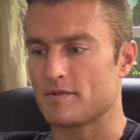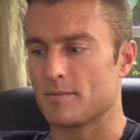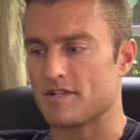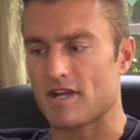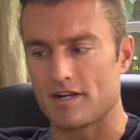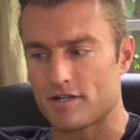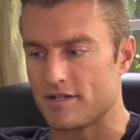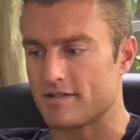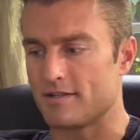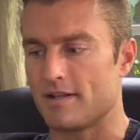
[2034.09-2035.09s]
some
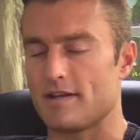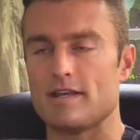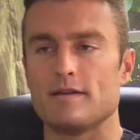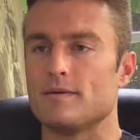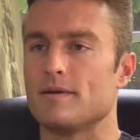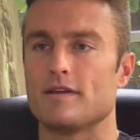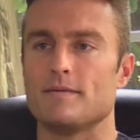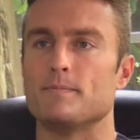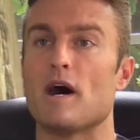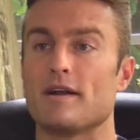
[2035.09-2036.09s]
discussions, and then he, he
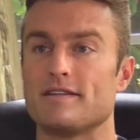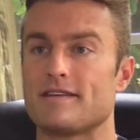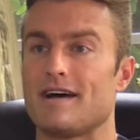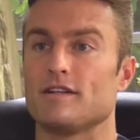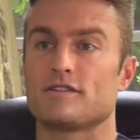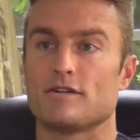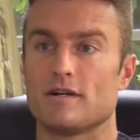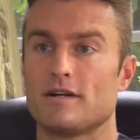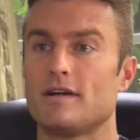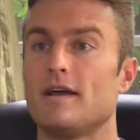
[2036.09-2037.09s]
bought into
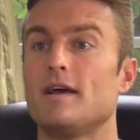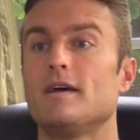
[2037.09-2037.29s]
Alitura.